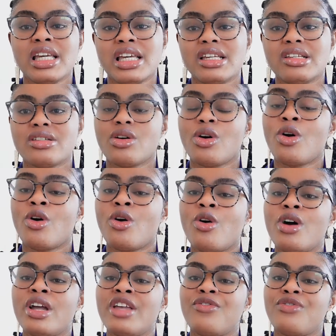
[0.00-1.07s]
is
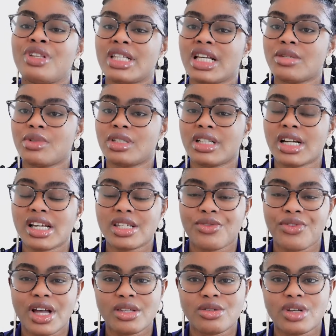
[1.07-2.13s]
or if it has been
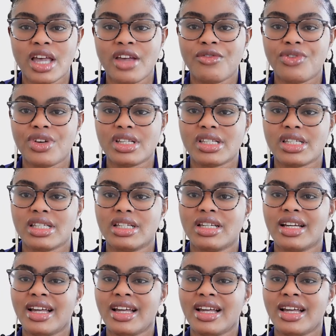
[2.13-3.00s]
transferred to MVC.